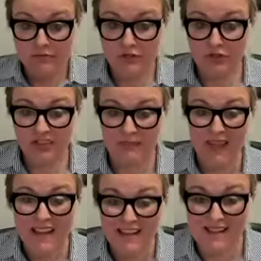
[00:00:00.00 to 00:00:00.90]
to
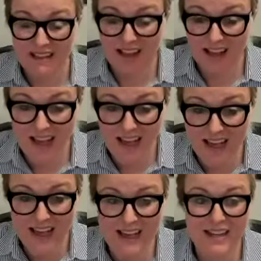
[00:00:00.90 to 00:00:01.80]
space.
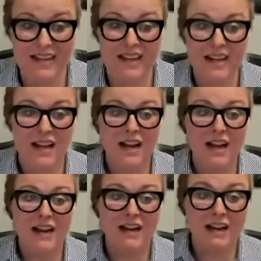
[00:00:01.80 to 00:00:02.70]
And
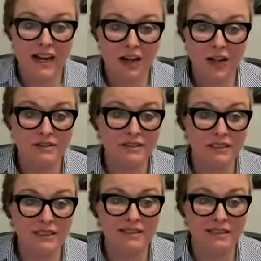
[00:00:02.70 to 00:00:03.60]
now
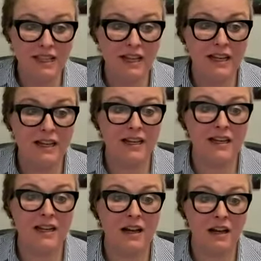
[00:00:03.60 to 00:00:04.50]
since
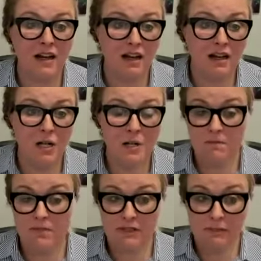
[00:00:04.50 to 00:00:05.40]
then,
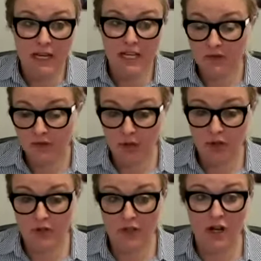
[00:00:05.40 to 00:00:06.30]
space for
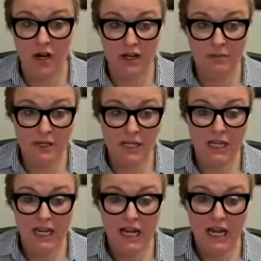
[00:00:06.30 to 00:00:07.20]
Earth
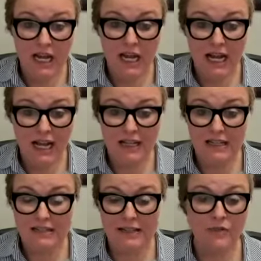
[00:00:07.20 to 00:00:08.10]
economy
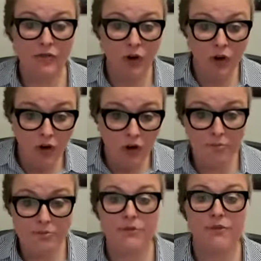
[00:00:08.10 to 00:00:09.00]
has
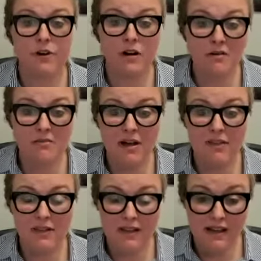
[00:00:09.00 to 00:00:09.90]
evolved from
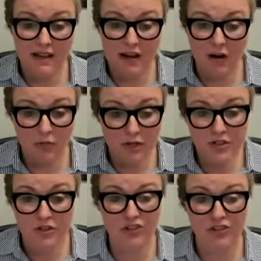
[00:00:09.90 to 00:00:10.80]
the
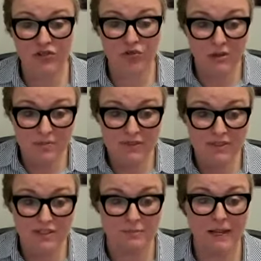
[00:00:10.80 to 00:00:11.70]
original trips
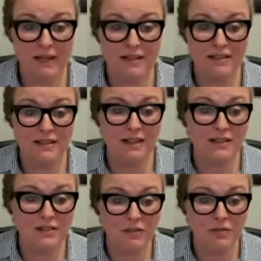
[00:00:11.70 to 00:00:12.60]
to space. And
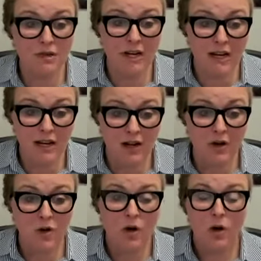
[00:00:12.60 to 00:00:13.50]
so
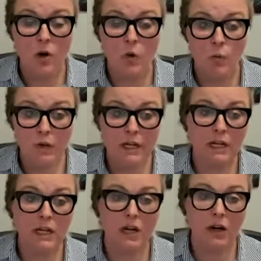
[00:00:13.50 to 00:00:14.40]
now
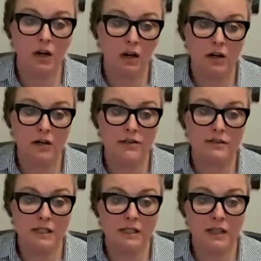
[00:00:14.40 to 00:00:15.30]
we are
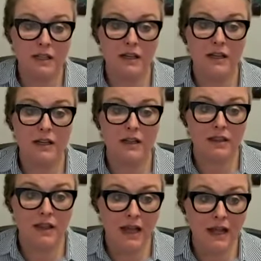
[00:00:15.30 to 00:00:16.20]
seeing
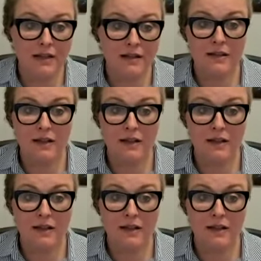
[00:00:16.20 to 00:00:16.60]
that